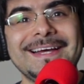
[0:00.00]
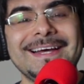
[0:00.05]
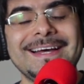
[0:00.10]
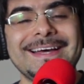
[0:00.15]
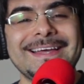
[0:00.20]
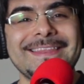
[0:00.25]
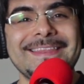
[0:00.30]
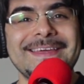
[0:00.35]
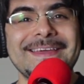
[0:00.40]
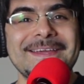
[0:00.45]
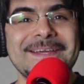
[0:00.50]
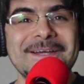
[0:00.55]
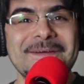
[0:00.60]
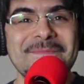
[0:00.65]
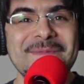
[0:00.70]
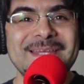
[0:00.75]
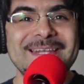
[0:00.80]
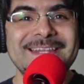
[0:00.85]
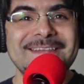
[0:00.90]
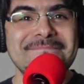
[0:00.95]
They
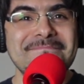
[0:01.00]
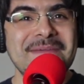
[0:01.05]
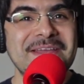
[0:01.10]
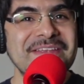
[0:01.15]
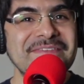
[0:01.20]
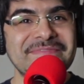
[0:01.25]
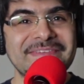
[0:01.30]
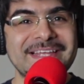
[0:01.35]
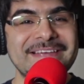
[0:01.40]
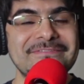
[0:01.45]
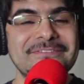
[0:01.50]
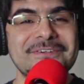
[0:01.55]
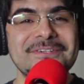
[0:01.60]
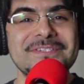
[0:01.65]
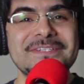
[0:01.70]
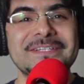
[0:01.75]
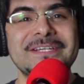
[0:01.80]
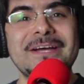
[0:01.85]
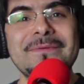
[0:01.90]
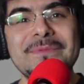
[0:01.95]
come in many
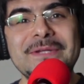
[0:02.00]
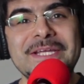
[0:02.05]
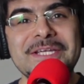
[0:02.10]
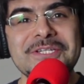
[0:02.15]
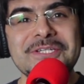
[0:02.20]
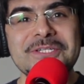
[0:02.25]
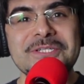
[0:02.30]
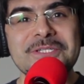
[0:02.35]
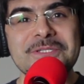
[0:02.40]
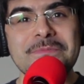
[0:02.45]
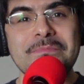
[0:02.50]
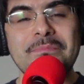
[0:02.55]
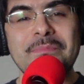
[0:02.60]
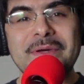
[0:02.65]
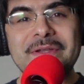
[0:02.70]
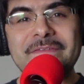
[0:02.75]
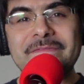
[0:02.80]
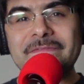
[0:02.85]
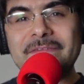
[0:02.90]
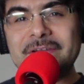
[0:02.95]
flavors and combinations,
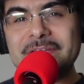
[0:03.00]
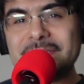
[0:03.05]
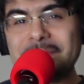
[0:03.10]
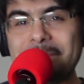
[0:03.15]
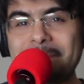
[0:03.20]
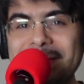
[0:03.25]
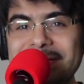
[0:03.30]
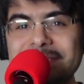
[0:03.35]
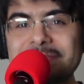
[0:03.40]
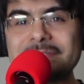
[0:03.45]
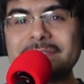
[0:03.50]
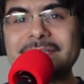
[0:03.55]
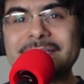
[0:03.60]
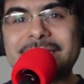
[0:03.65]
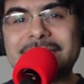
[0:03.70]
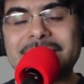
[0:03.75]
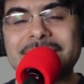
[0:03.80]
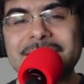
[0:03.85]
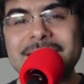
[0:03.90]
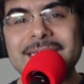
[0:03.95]
but
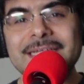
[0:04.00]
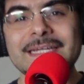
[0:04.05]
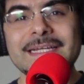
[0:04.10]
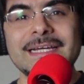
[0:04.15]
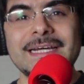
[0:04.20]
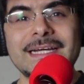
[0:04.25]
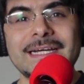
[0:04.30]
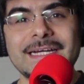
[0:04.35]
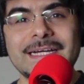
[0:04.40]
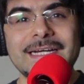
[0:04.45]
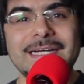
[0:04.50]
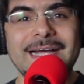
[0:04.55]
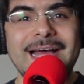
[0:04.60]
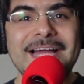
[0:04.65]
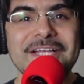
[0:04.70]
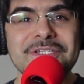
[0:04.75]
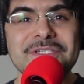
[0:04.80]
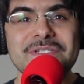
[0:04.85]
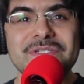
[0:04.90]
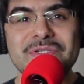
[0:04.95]
fundamentally,
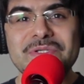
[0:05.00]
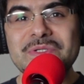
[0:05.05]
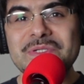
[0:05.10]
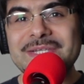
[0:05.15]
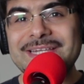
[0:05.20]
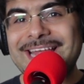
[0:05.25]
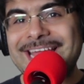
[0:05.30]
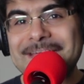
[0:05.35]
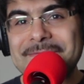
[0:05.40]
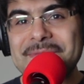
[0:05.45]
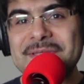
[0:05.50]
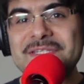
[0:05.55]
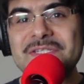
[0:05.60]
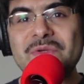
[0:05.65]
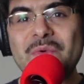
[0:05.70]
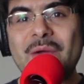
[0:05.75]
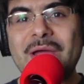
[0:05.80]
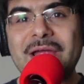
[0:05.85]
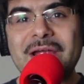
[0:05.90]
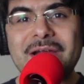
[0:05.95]
I just use an 8-bit
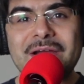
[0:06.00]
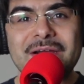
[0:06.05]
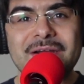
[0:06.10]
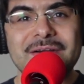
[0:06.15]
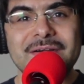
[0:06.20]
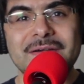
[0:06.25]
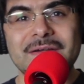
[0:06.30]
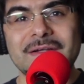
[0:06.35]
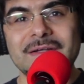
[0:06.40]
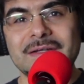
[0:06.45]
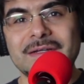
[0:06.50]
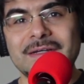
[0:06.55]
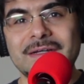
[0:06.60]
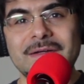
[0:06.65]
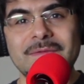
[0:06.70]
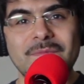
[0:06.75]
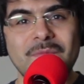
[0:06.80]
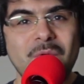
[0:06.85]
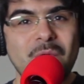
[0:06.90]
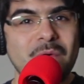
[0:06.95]
square
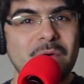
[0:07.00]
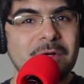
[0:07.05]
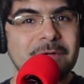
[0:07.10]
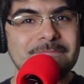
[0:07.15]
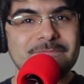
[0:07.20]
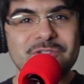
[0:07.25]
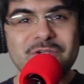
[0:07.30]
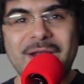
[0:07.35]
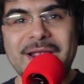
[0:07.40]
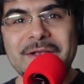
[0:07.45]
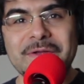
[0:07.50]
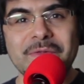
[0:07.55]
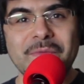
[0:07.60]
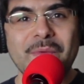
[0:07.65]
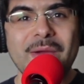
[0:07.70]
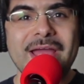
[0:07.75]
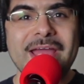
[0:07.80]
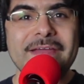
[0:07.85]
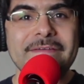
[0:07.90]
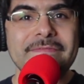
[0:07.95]
or triangle
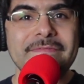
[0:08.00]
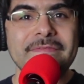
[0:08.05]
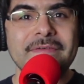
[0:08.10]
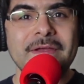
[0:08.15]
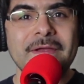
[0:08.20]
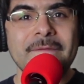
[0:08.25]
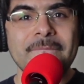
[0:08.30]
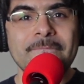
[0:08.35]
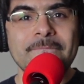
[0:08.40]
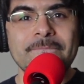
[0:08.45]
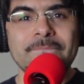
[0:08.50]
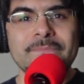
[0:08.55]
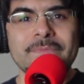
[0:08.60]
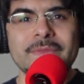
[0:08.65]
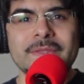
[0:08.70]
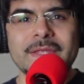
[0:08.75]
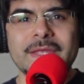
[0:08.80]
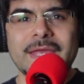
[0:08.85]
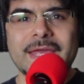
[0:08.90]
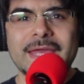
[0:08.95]
wave,
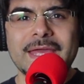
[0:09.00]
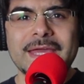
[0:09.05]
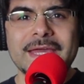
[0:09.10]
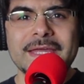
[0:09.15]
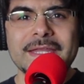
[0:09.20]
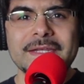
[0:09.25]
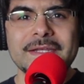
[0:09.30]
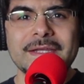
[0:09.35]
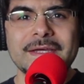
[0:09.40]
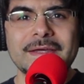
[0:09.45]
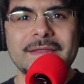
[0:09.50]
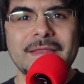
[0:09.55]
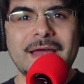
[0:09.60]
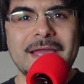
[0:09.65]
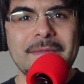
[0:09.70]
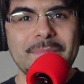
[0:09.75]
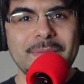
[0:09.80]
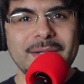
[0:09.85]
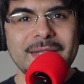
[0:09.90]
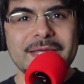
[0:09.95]
and
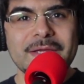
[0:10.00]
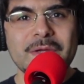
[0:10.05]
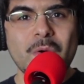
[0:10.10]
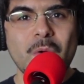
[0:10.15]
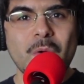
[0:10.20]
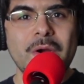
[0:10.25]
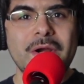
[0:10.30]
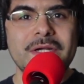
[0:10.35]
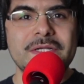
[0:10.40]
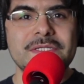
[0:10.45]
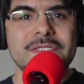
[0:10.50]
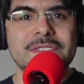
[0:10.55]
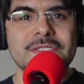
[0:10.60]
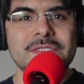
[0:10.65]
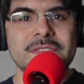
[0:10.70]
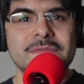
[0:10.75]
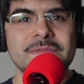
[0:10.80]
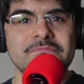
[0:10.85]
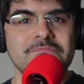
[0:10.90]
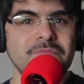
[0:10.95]
I play
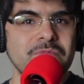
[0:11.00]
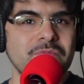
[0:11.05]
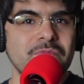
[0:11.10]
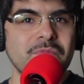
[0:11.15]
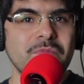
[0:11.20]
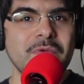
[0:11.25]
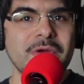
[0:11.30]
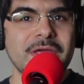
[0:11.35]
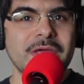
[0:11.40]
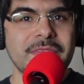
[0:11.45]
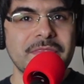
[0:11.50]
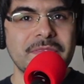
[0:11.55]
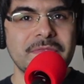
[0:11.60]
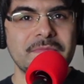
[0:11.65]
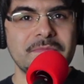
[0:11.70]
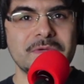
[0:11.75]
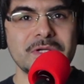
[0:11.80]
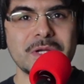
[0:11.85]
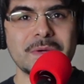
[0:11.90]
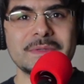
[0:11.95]
chords with
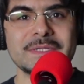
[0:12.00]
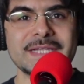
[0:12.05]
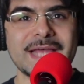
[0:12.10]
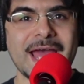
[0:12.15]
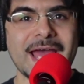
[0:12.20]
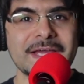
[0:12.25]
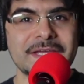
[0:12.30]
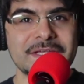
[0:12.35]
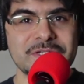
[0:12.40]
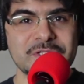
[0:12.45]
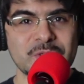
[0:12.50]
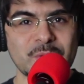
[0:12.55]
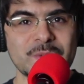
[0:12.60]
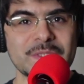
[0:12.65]
no attack and short